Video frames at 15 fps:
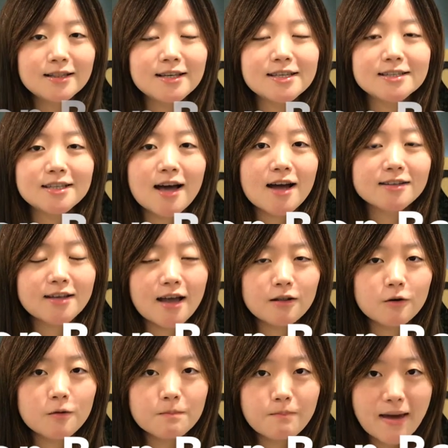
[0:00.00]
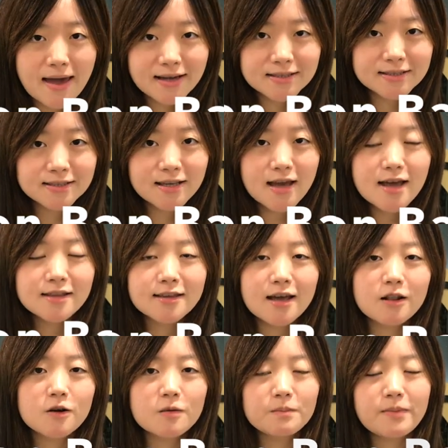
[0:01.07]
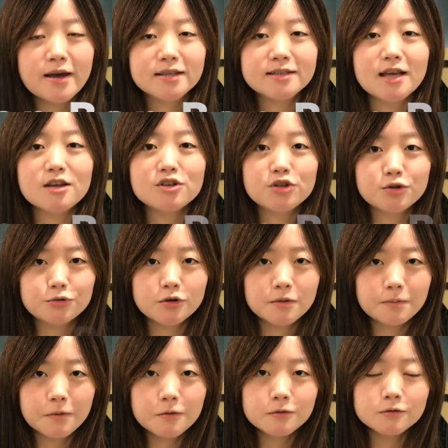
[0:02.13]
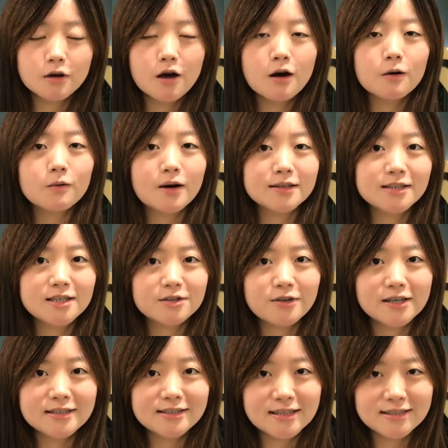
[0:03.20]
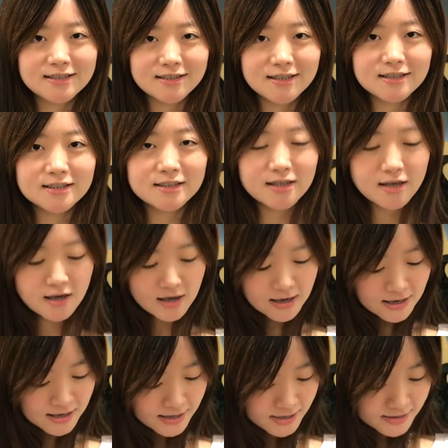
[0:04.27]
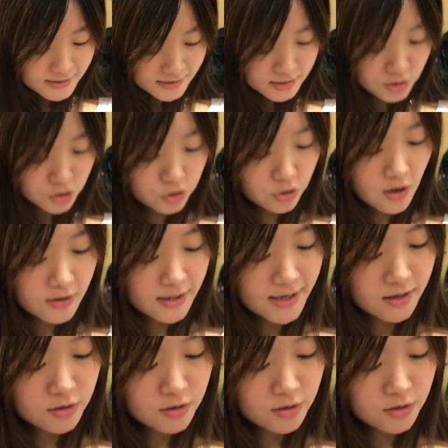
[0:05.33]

These are nylon bags. Nylon bags are durable, water resistant, and these strong